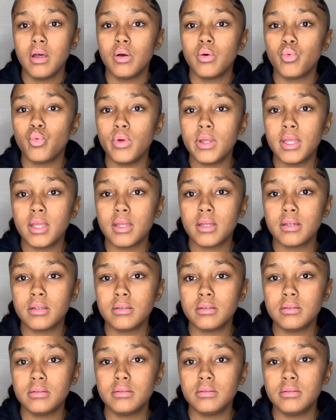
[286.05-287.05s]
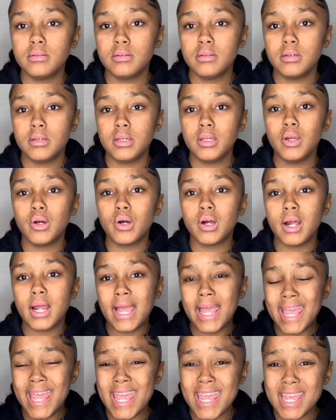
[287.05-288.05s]
when your
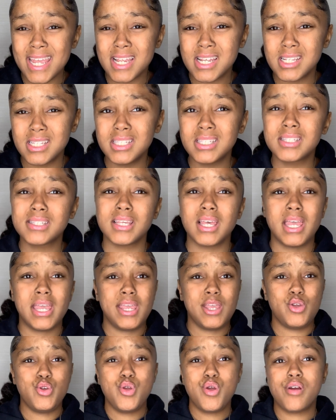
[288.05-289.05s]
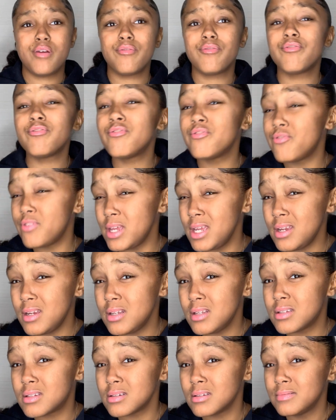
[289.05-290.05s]
hands and your
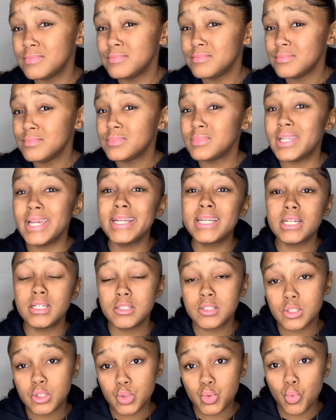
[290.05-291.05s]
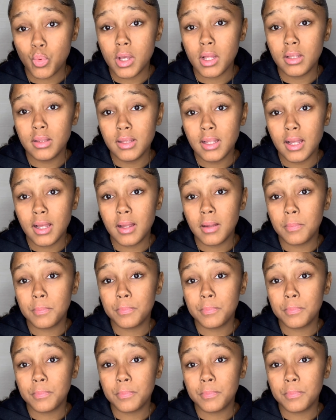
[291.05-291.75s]
feet, they can swell up.